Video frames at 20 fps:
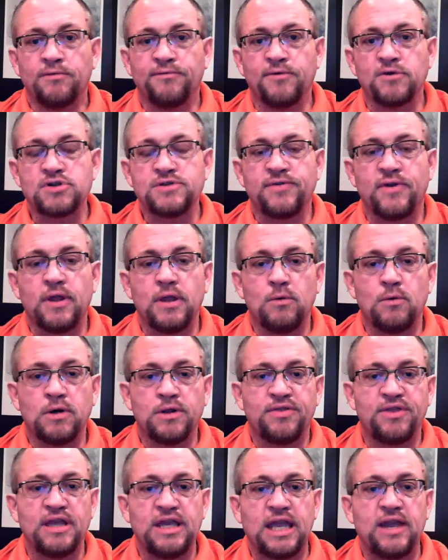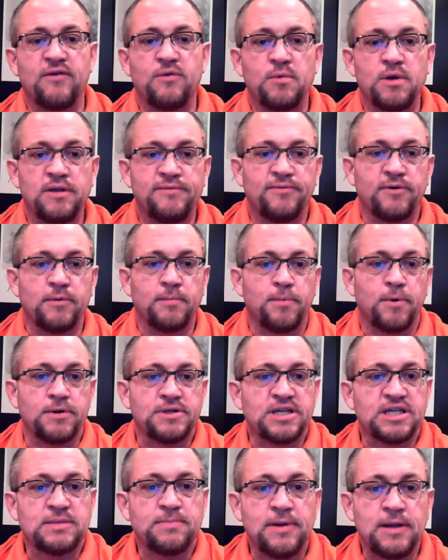First of all, I want to thank everybody for
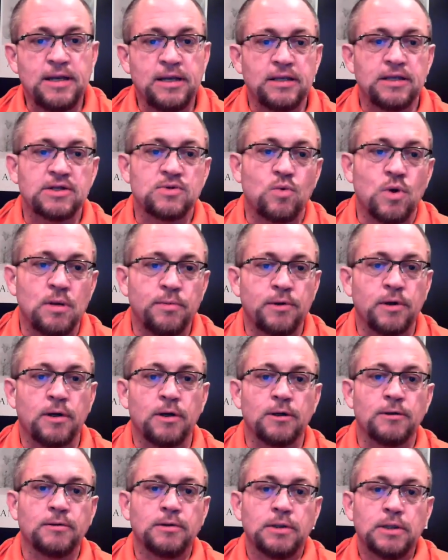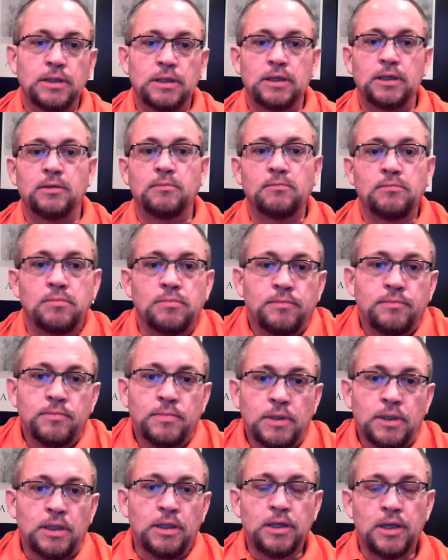participating in this webinar.
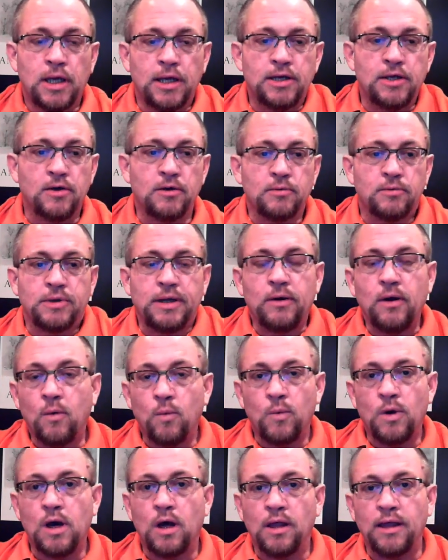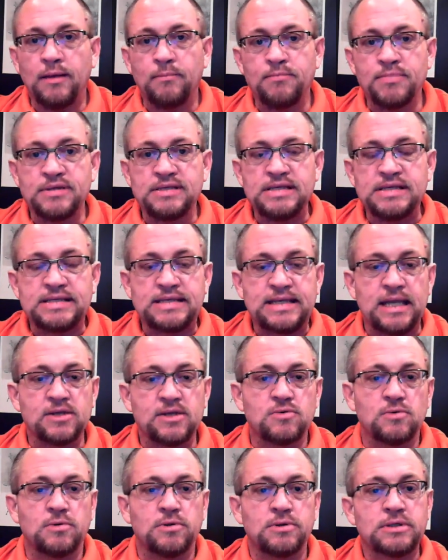I know we all have busy
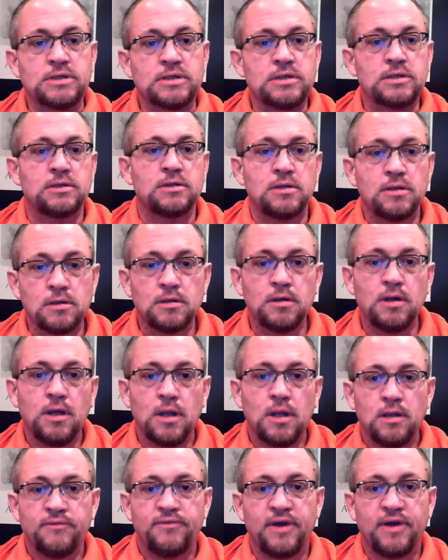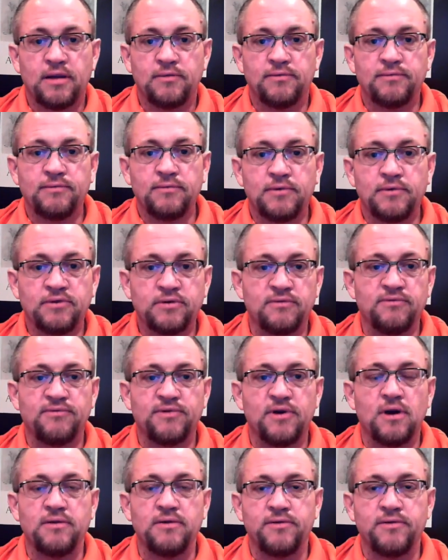schedules. Had some
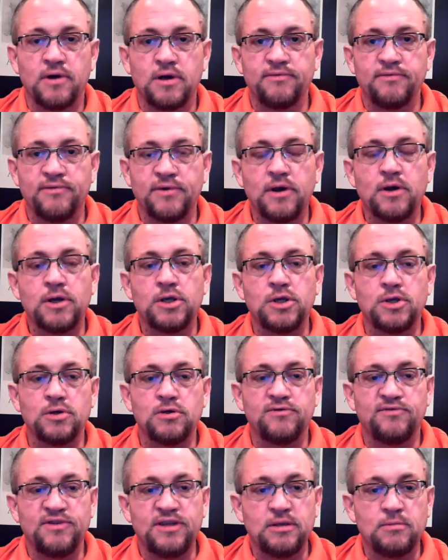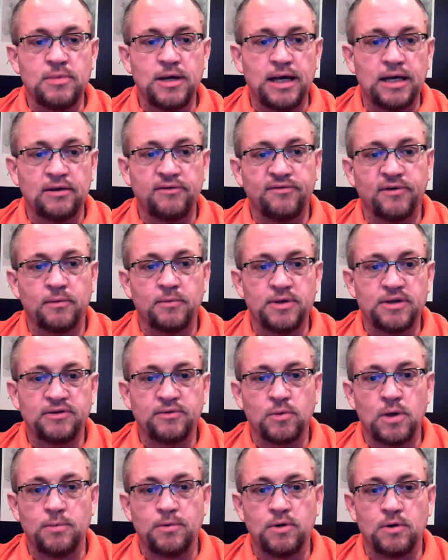very, very, very good feedback from
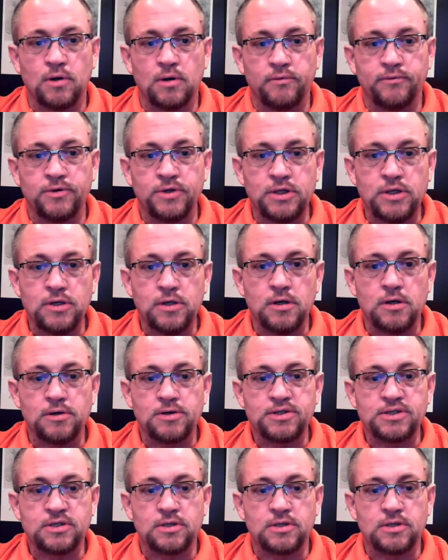this webinar over the years.